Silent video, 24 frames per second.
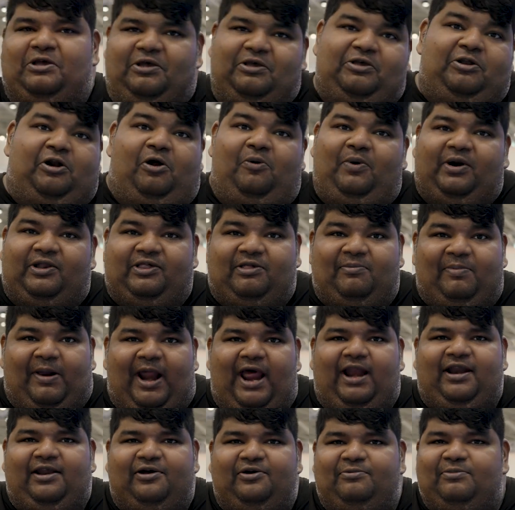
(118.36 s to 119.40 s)
you know what's the
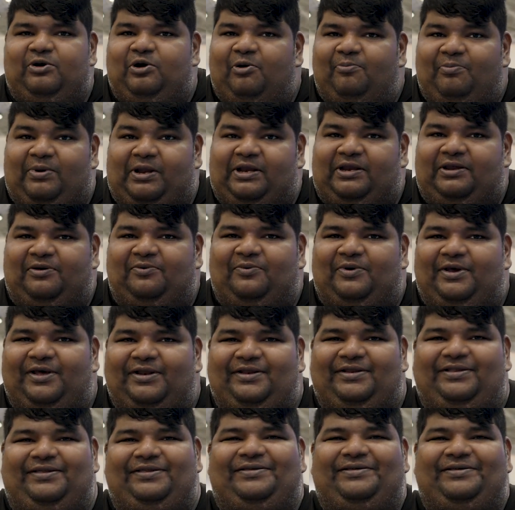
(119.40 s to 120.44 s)
brand they're going to be competing with,
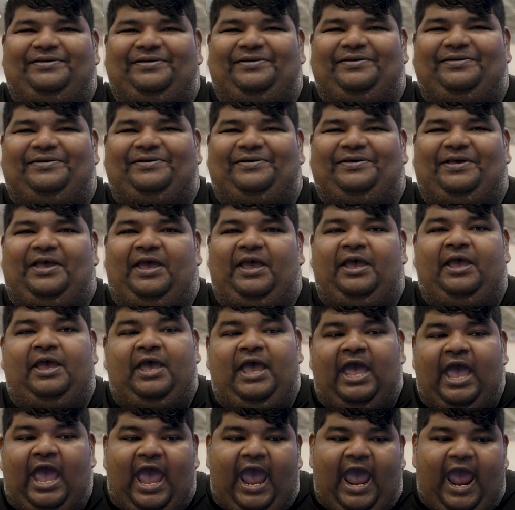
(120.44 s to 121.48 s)
okay?
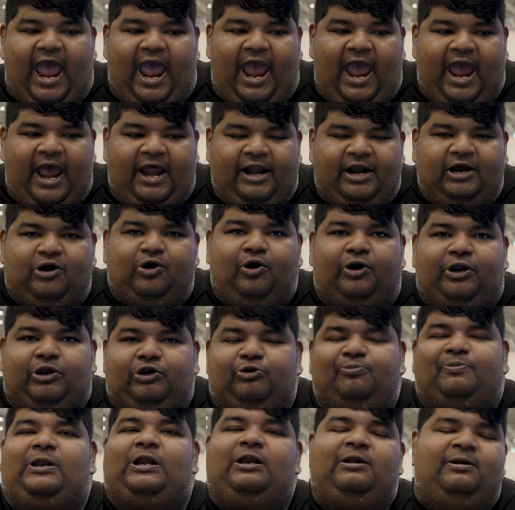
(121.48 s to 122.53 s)
And according
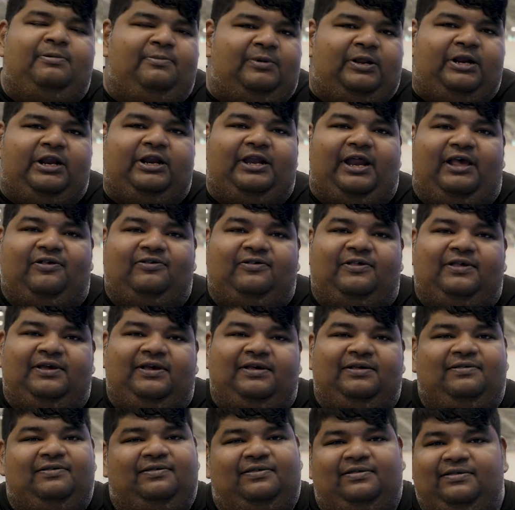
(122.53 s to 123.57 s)
to preliminary
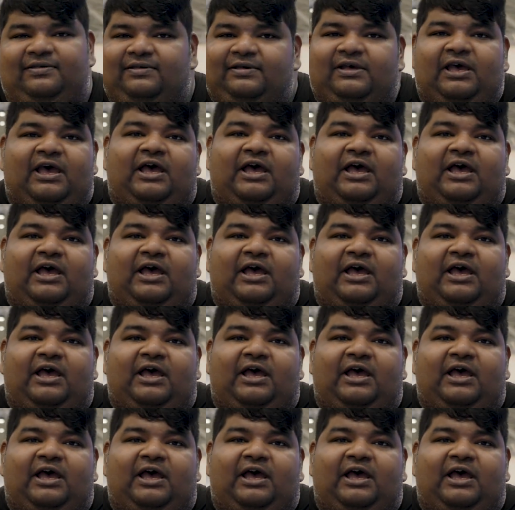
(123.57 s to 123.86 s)
testings,